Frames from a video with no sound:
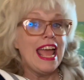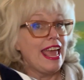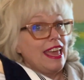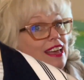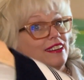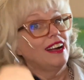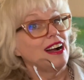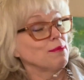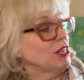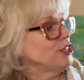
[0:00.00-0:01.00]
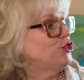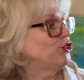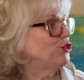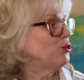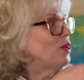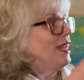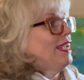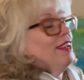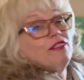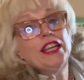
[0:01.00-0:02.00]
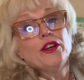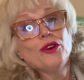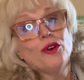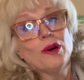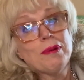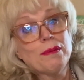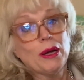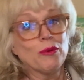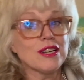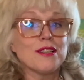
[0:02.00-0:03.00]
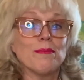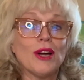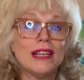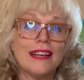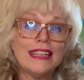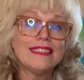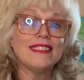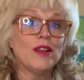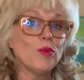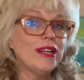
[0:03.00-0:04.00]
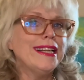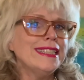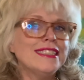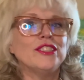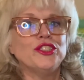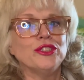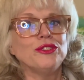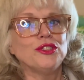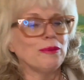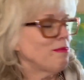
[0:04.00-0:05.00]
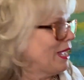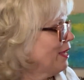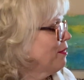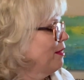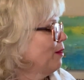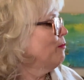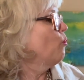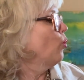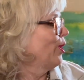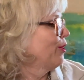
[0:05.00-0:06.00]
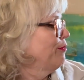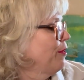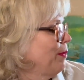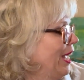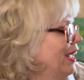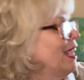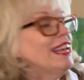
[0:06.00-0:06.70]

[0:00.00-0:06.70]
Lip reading: And I'm gonna do a video about my works in progress and what I need to do to make them work for me.